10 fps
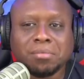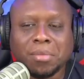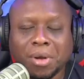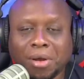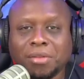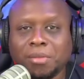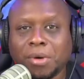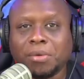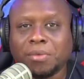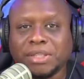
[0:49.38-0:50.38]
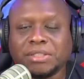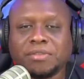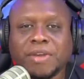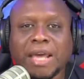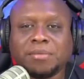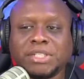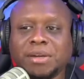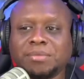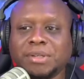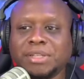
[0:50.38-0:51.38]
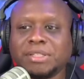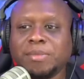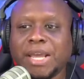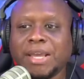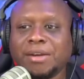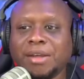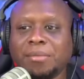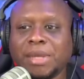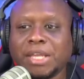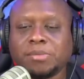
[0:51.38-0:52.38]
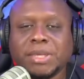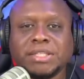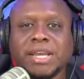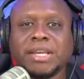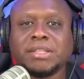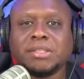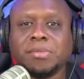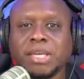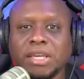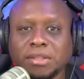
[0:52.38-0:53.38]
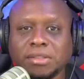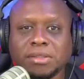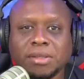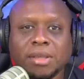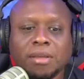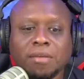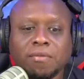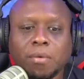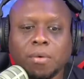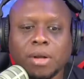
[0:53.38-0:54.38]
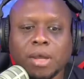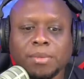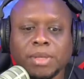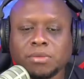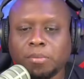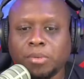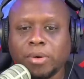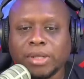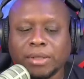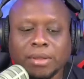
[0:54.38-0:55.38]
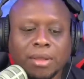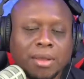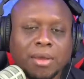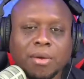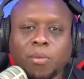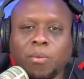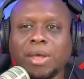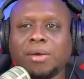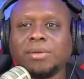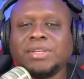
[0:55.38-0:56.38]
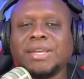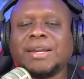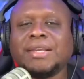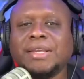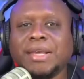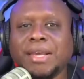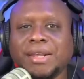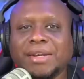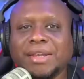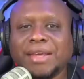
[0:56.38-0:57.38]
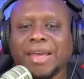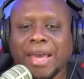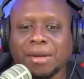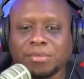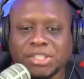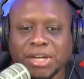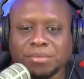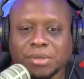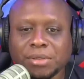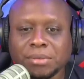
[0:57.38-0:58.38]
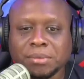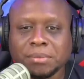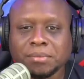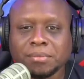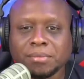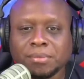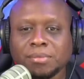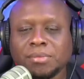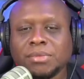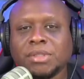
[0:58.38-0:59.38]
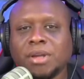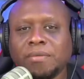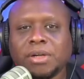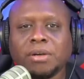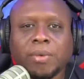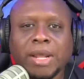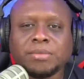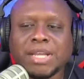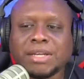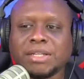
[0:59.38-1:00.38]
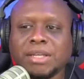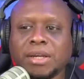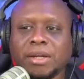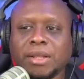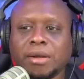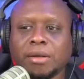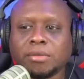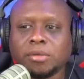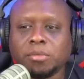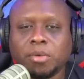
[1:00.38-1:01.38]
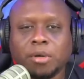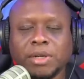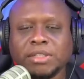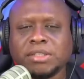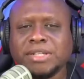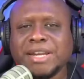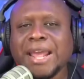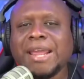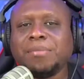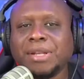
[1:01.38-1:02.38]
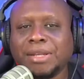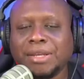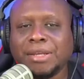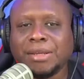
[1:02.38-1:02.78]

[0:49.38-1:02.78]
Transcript: all of the wrong reasons for Adam Schefter. This man um, has been taking some heat for um, his reporting. Well, yet again, Adam Schefter, covering the Rams actually getting their uh, Super Bowl rings, namely